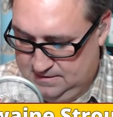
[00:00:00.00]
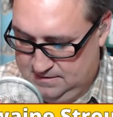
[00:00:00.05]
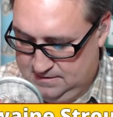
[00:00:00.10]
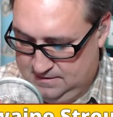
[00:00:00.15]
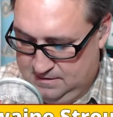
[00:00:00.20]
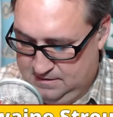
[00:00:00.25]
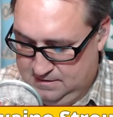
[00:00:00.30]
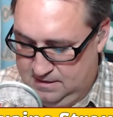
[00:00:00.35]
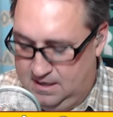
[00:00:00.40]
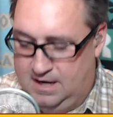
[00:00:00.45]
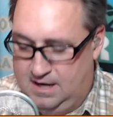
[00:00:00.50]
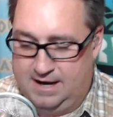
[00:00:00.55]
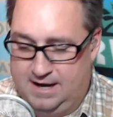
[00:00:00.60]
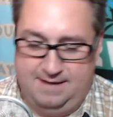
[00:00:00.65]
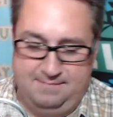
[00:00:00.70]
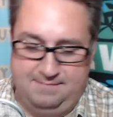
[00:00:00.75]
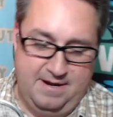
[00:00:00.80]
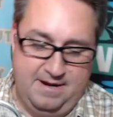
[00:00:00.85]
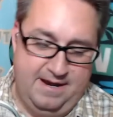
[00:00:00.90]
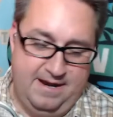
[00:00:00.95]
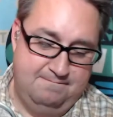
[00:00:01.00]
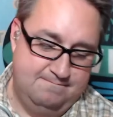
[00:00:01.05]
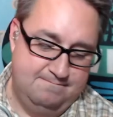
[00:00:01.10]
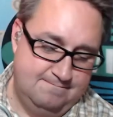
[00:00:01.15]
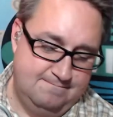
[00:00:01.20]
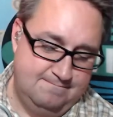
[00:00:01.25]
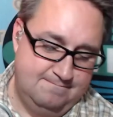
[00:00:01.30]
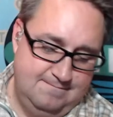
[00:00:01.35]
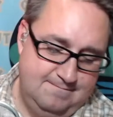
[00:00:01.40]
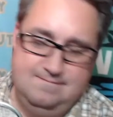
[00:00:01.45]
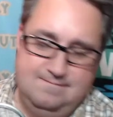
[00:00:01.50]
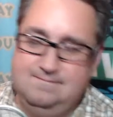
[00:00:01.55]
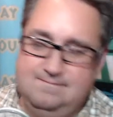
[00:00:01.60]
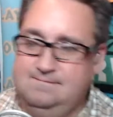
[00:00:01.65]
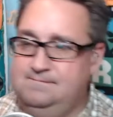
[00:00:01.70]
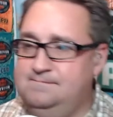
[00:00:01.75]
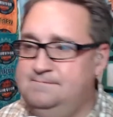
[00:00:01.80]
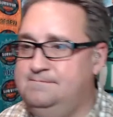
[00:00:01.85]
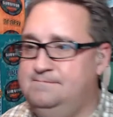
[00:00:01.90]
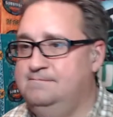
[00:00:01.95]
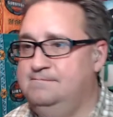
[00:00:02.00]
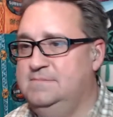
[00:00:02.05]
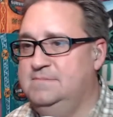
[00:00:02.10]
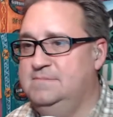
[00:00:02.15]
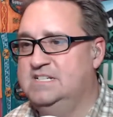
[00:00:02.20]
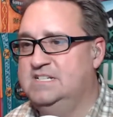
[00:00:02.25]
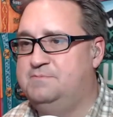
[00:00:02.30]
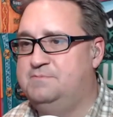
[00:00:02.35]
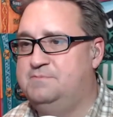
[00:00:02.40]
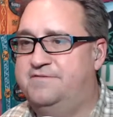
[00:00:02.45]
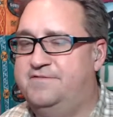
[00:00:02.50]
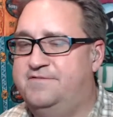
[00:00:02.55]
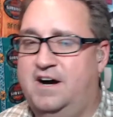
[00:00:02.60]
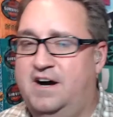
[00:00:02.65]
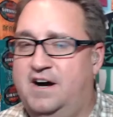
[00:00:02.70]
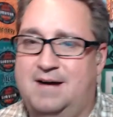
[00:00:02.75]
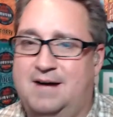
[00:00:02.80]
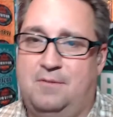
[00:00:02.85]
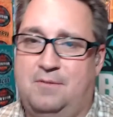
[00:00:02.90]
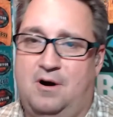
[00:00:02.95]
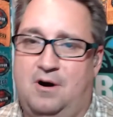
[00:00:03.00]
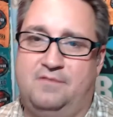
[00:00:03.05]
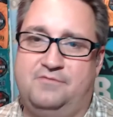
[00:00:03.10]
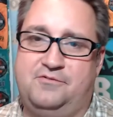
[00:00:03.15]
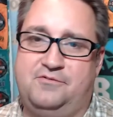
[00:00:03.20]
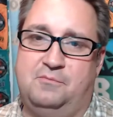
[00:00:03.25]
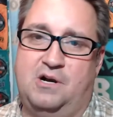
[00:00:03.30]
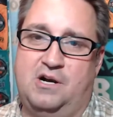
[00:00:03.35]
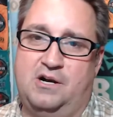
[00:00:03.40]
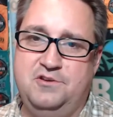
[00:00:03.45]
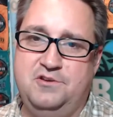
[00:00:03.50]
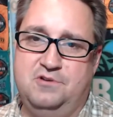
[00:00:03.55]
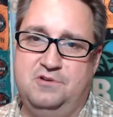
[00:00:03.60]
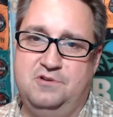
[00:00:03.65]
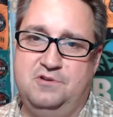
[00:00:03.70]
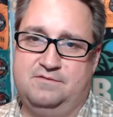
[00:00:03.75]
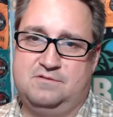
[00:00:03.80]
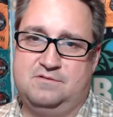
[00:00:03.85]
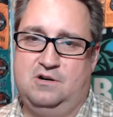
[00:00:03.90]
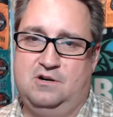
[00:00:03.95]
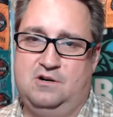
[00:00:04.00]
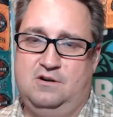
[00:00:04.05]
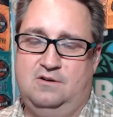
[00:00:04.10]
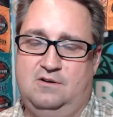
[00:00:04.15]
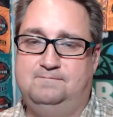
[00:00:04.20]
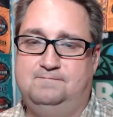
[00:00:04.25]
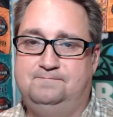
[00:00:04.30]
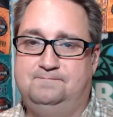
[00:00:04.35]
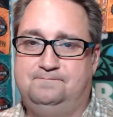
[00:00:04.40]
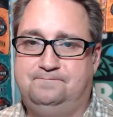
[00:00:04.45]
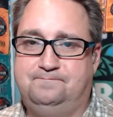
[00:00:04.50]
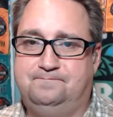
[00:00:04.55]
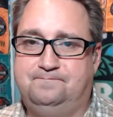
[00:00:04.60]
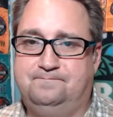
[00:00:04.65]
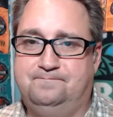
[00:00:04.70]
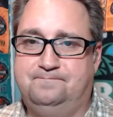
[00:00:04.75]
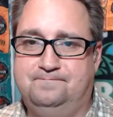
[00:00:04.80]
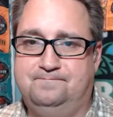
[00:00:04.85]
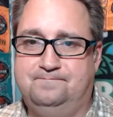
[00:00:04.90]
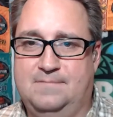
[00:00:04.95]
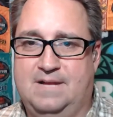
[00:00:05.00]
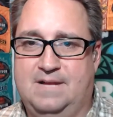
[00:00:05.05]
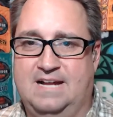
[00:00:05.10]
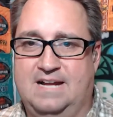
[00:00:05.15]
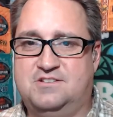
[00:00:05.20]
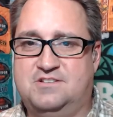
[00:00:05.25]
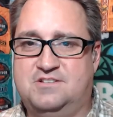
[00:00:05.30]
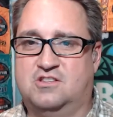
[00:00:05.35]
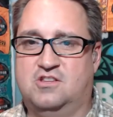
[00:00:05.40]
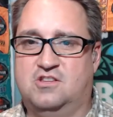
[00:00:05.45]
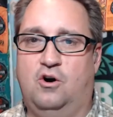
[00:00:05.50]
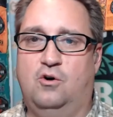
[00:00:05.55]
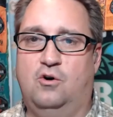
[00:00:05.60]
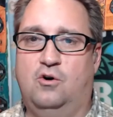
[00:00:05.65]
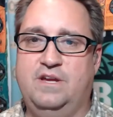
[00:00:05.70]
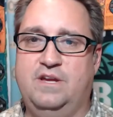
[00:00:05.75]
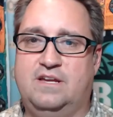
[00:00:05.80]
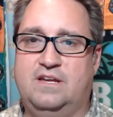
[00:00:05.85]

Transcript: All right, man. It's been fun. I'm off tomorrow. Are you off tomorrow? I took the whole week.